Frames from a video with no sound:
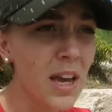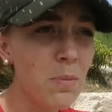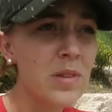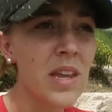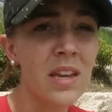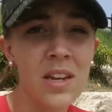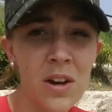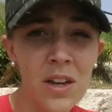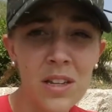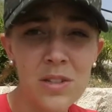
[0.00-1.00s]
become the
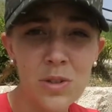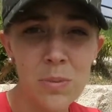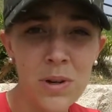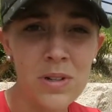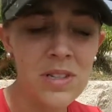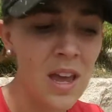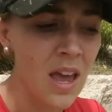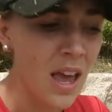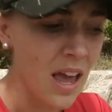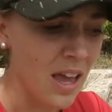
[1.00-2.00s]
secondary consumers.
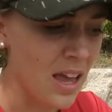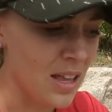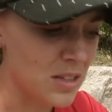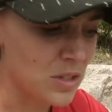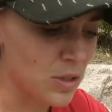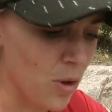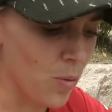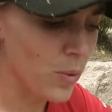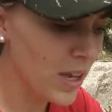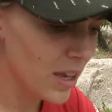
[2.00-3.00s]
And so
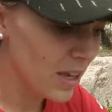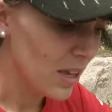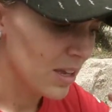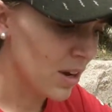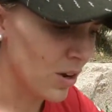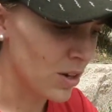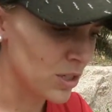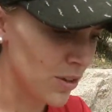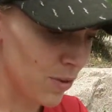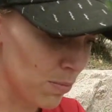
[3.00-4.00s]
we get our
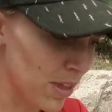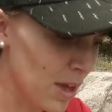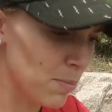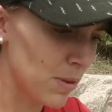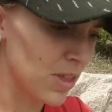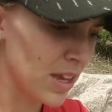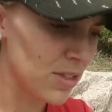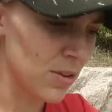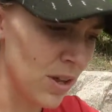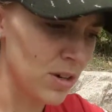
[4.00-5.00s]
energy from them, but they
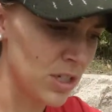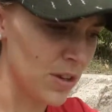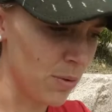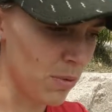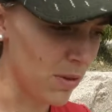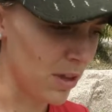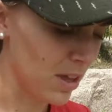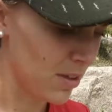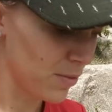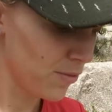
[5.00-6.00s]
get their energy from the
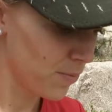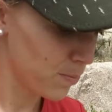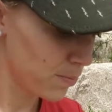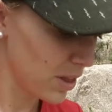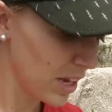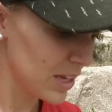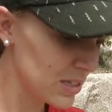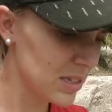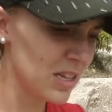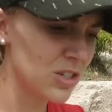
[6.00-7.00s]

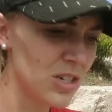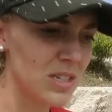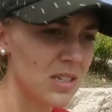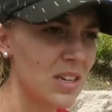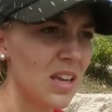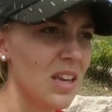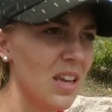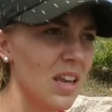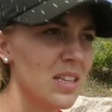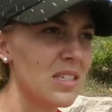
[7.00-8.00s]
plants. It just,
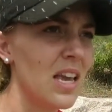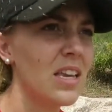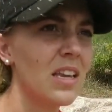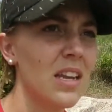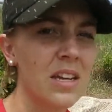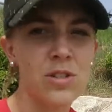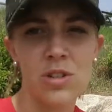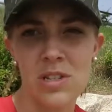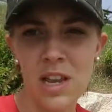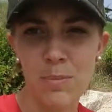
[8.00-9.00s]
it's taking an
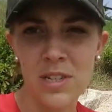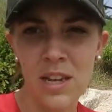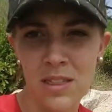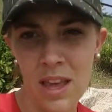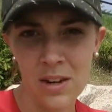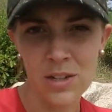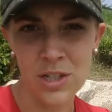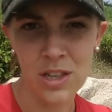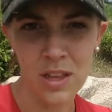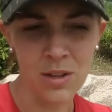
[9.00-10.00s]
extra step to get the
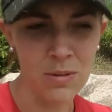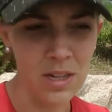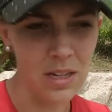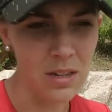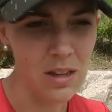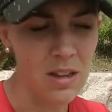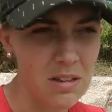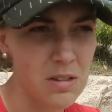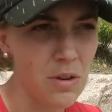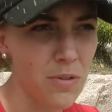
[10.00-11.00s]
energy that you need.
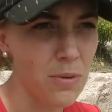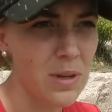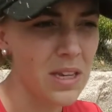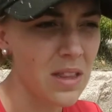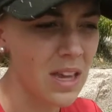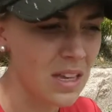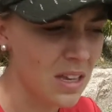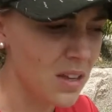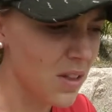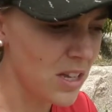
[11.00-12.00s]
So for me, like
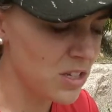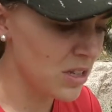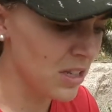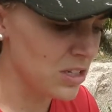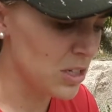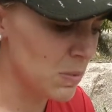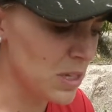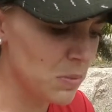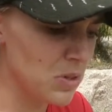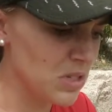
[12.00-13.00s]
ecologically, it just
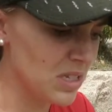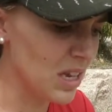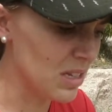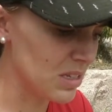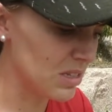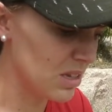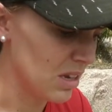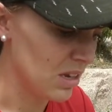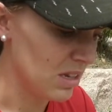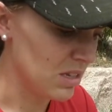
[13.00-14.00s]
makes more sense
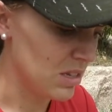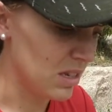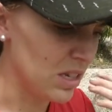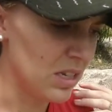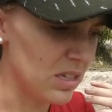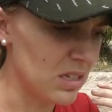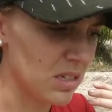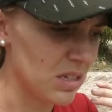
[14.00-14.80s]
to eat